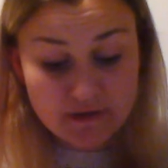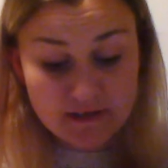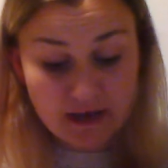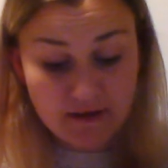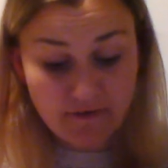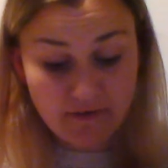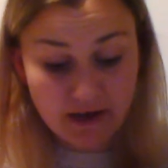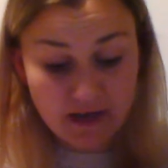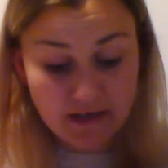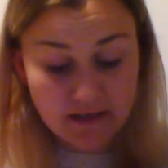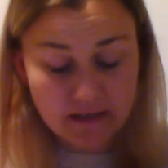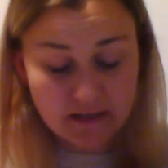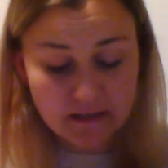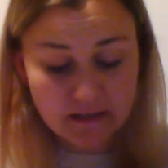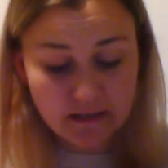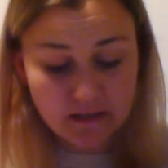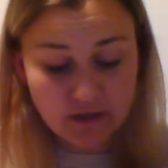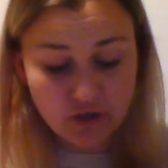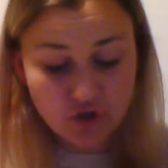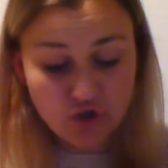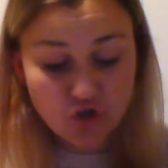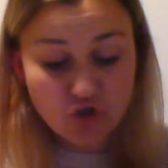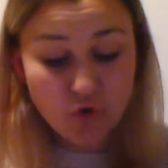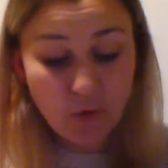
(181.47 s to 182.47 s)
I've had.
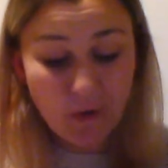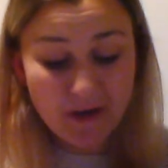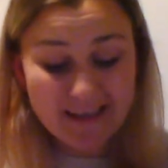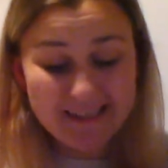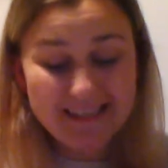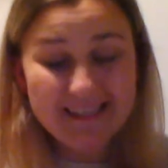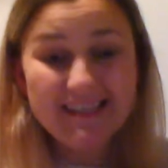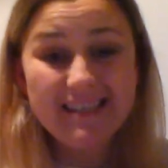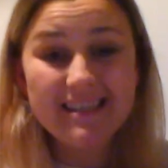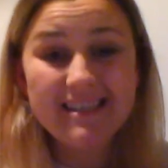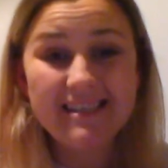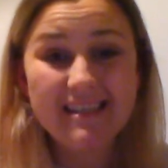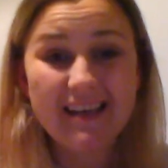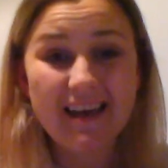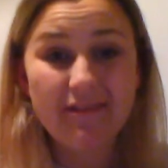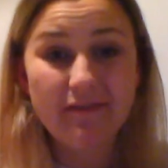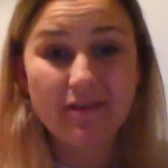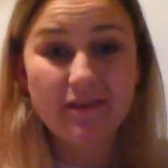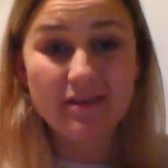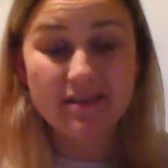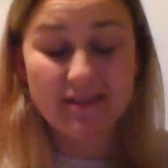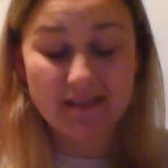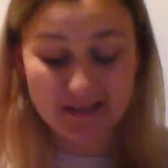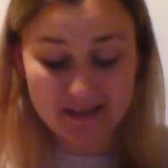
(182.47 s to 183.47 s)

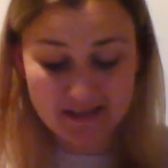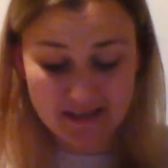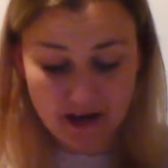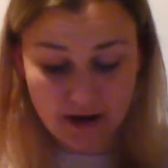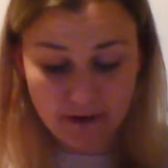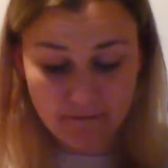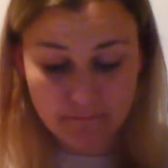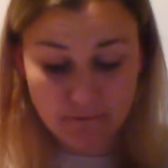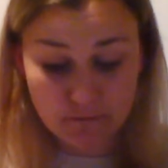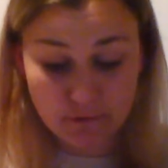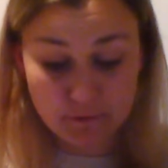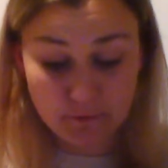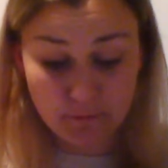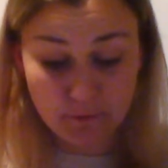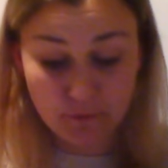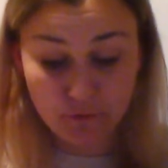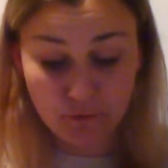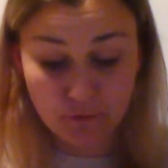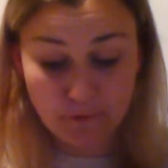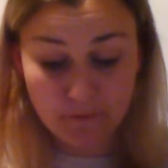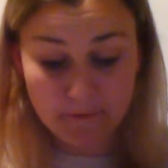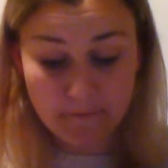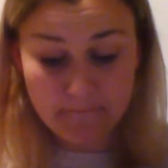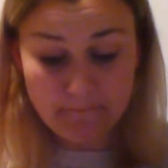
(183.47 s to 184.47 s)
27 since I was
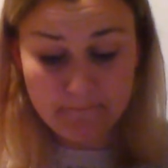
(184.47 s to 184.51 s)
born.